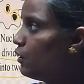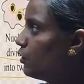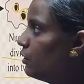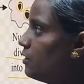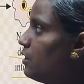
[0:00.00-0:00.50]

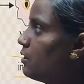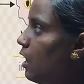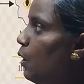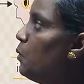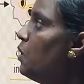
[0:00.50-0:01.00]
So this is
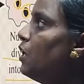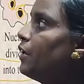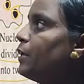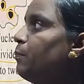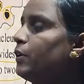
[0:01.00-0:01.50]
how
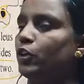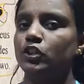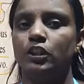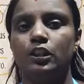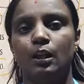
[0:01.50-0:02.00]

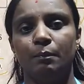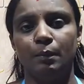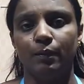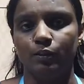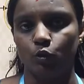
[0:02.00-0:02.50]
reproduction in
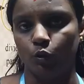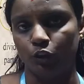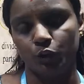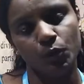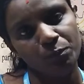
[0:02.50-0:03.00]
amoeba is
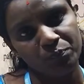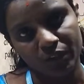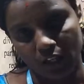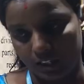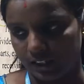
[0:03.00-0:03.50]
going to
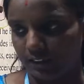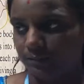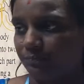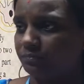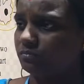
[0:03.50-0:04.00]

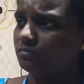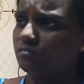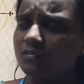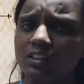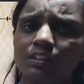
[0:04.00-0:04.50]
occur.
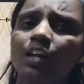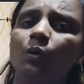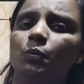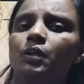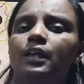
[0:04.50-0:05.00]

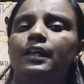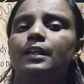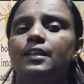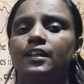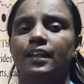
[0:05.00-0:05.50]
Now
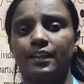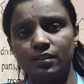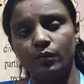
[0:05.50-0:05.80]
in the next